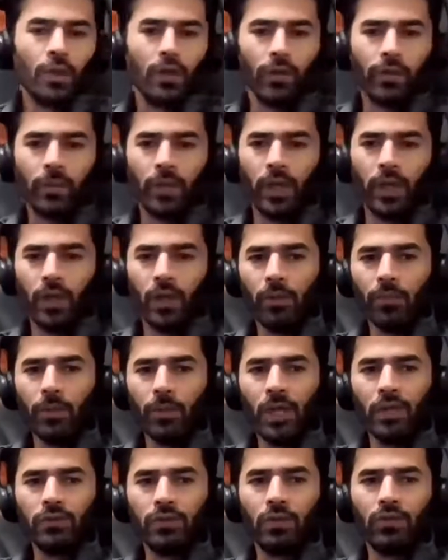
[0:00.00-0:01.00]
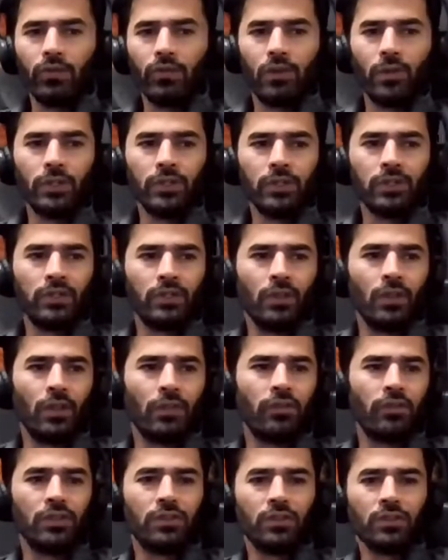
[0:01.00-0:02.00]
It'll be like, let me ask you a few questions, see
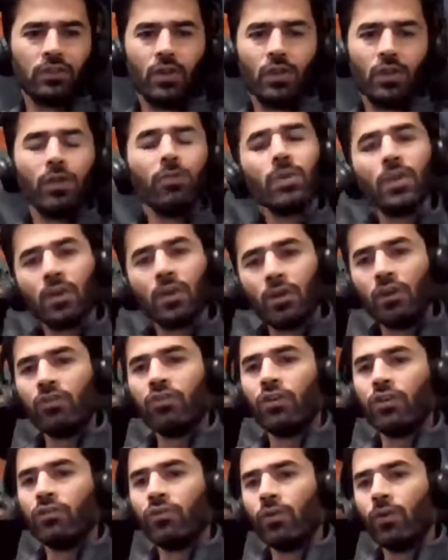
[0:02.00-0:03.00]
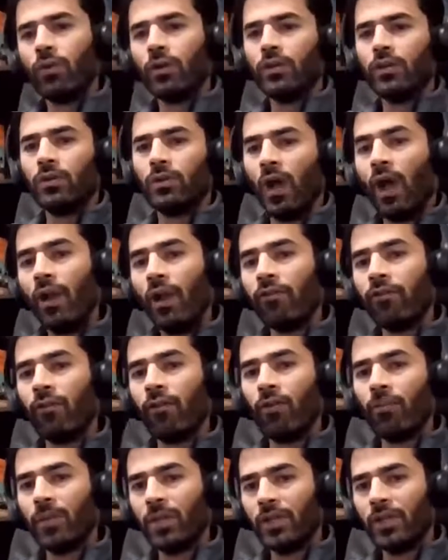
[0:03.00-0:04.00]
if this is going to be a good fit for you and
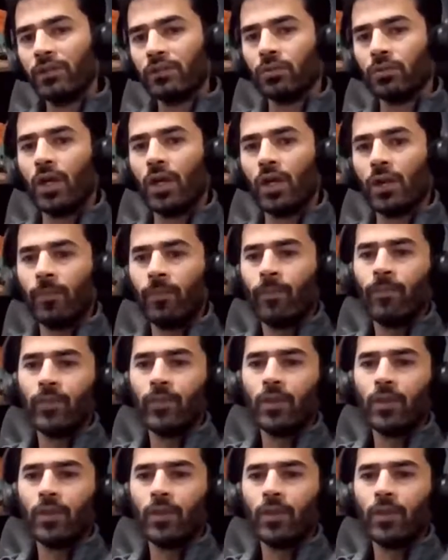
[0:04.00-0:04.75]
for me as well.